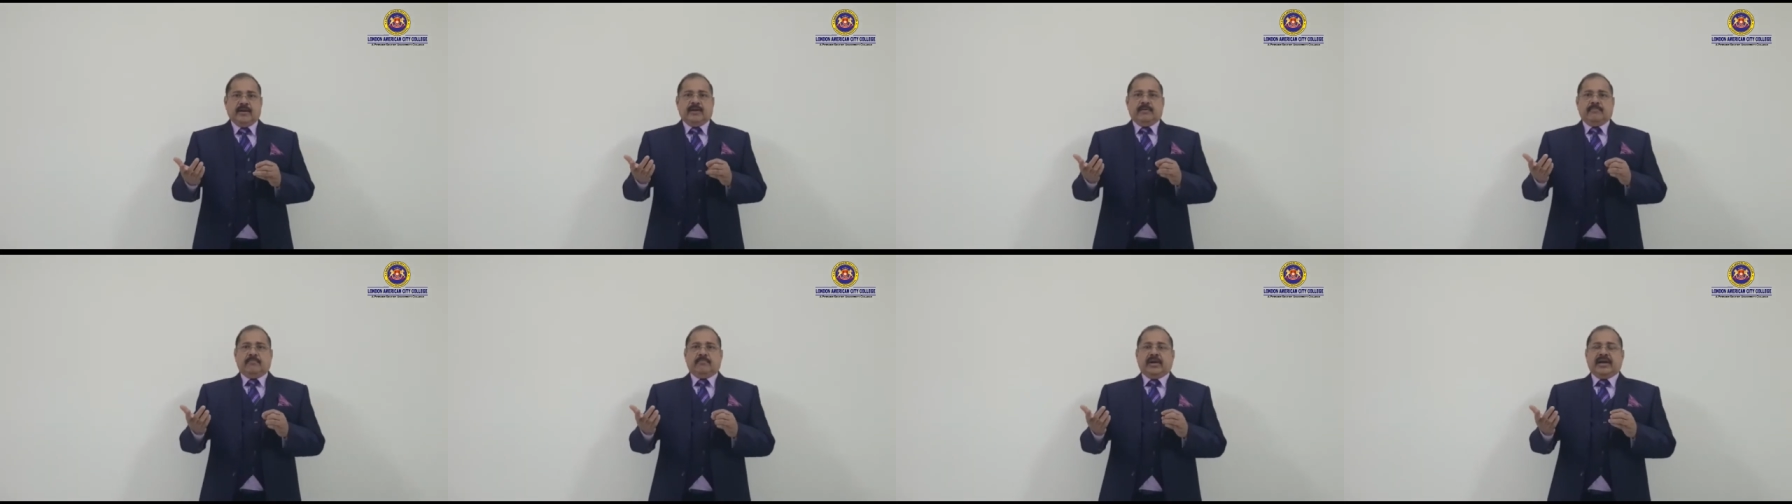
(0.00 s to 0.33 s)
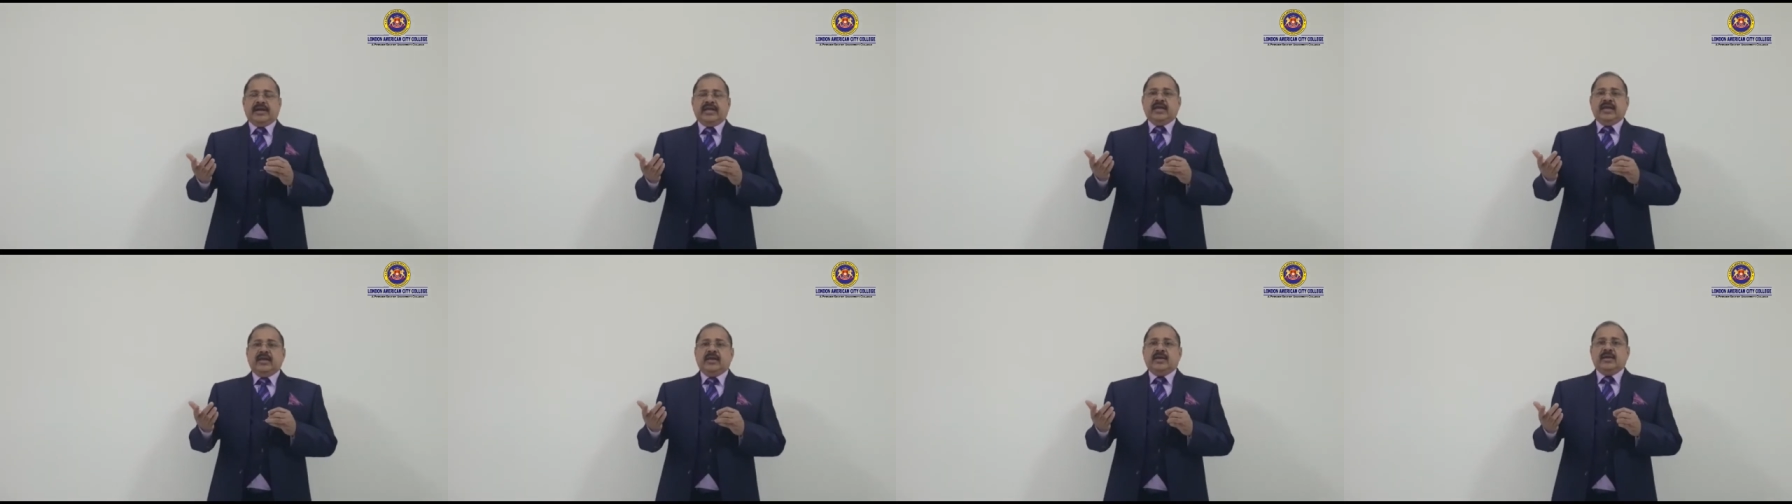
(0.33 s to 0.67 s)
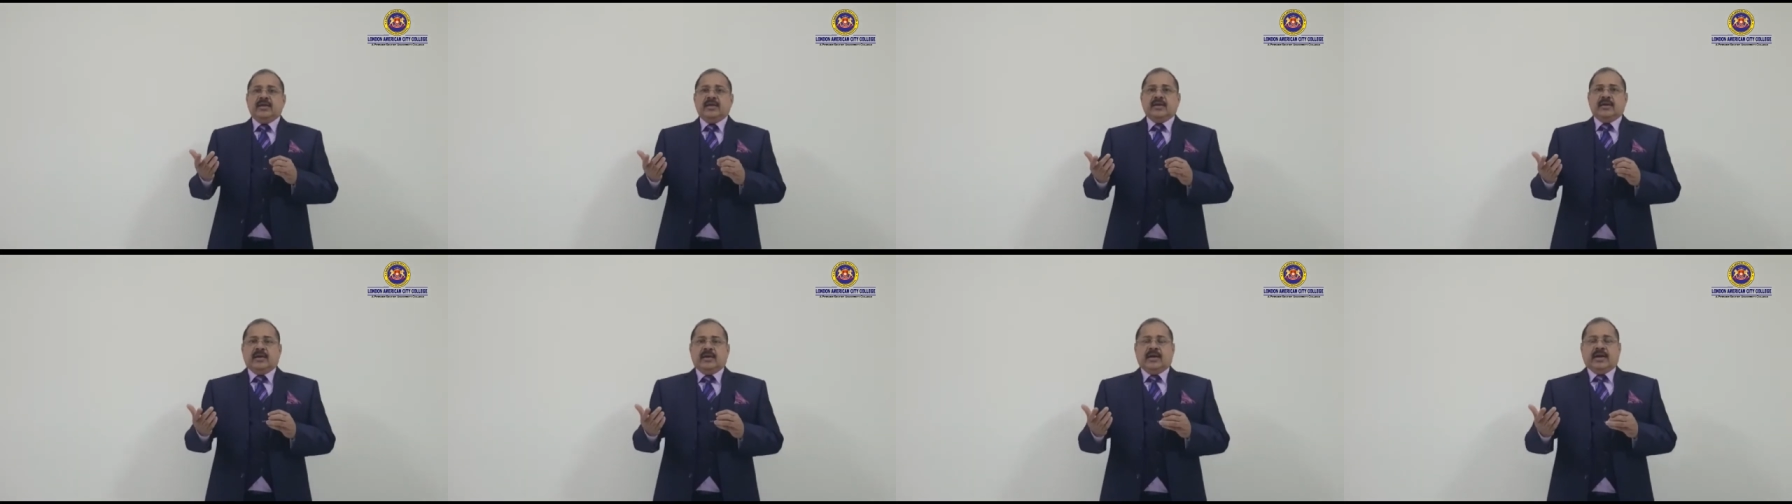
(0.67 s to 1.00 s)
money
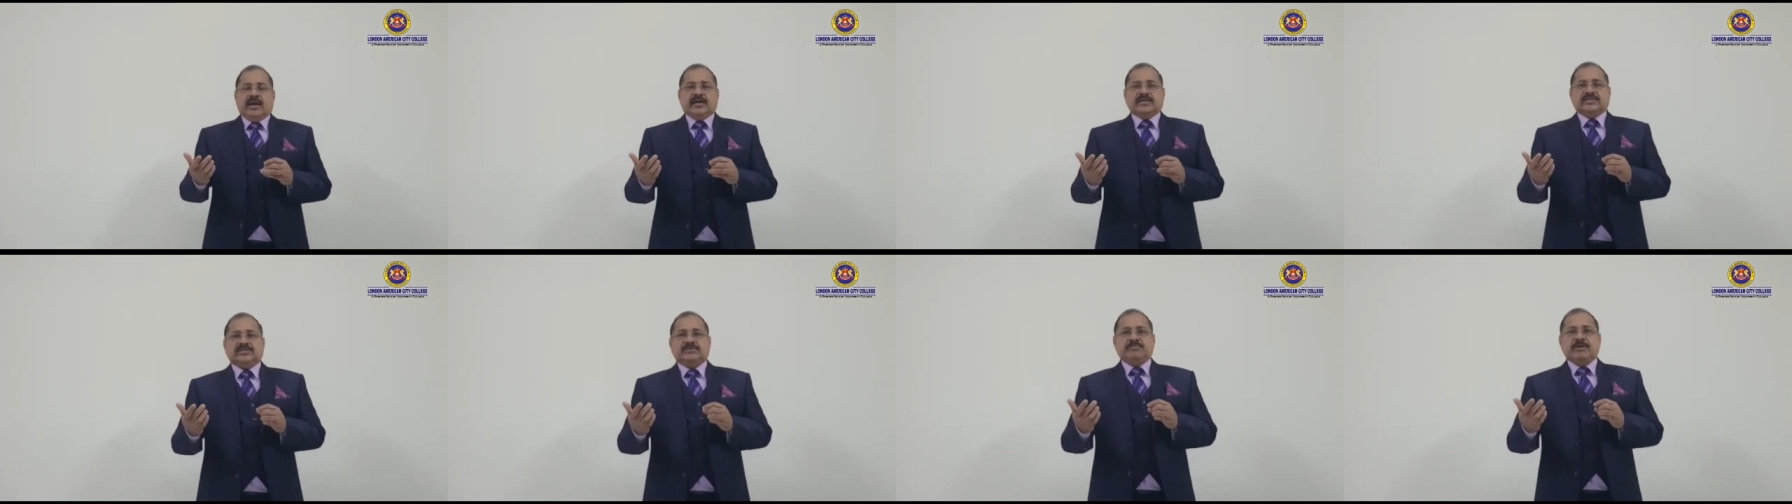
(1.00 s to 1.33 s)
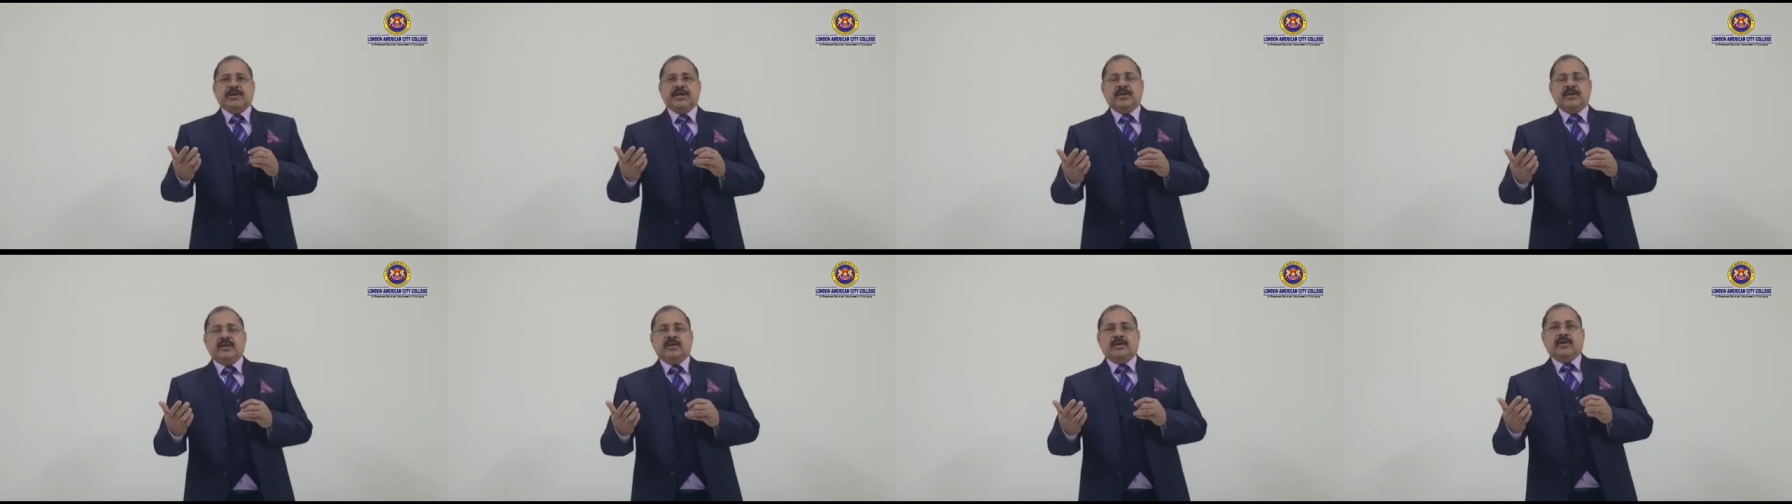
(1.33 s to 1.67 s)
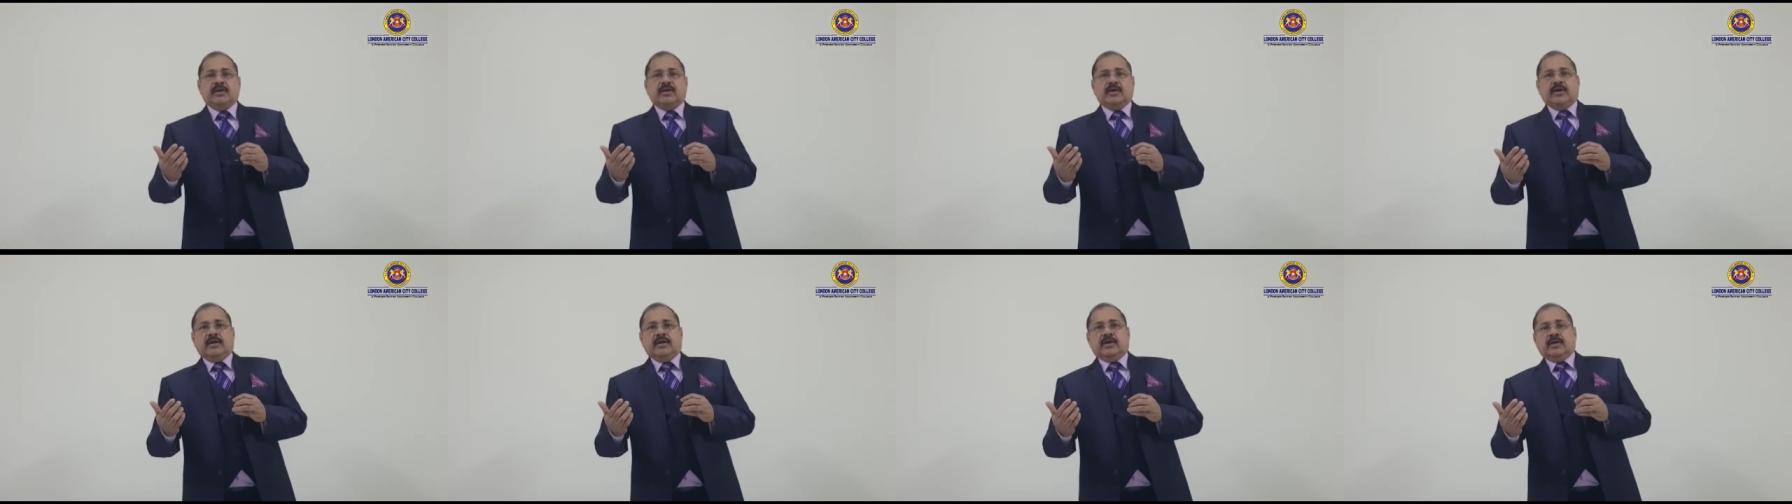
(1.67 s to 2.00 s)
has been
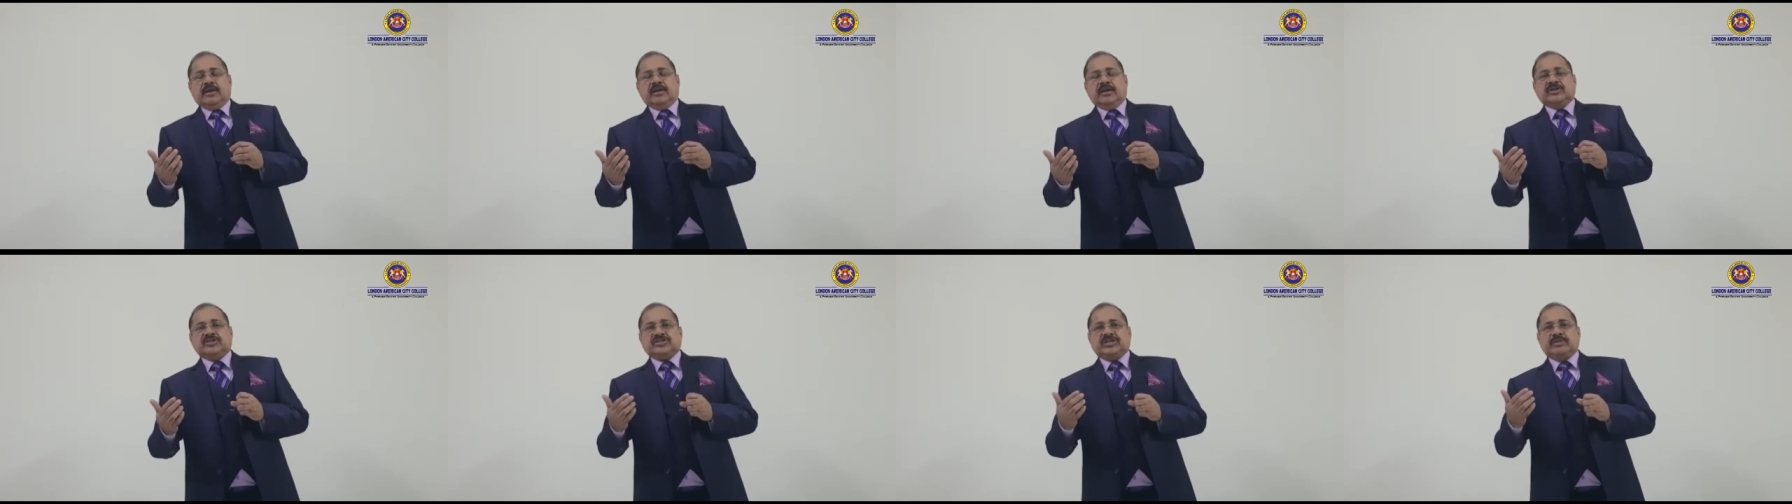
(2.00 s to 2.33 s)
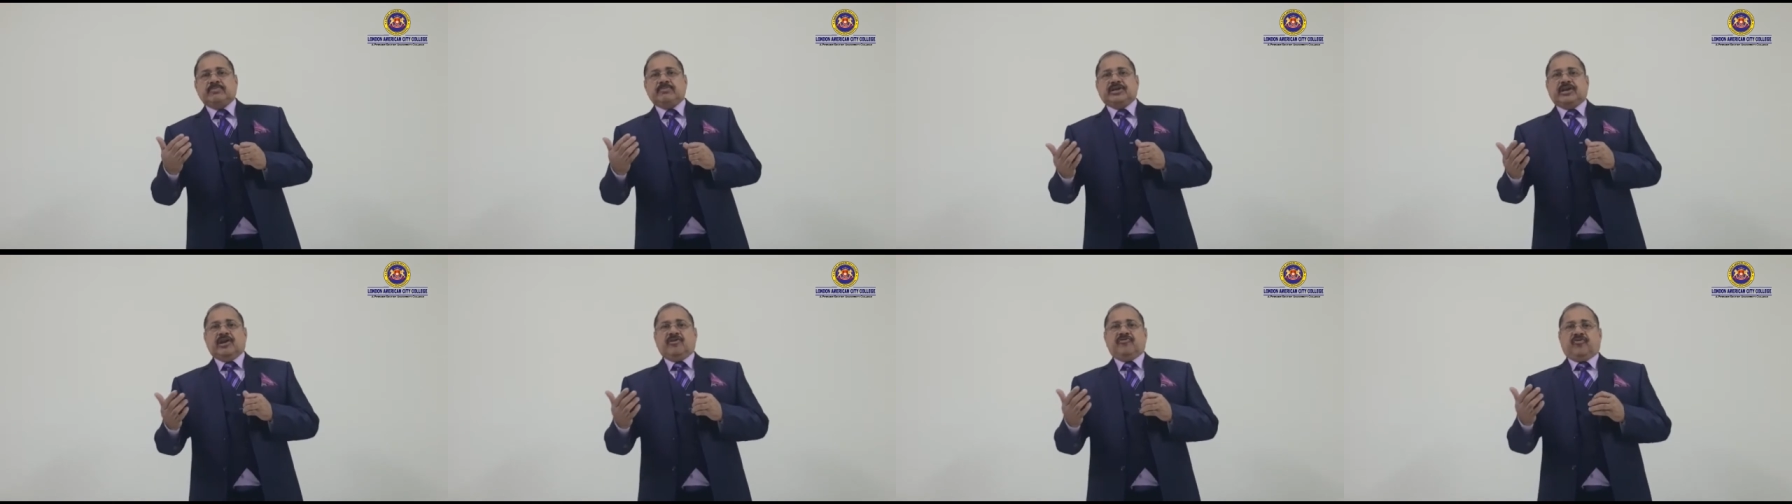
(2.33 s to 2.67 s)
instrumental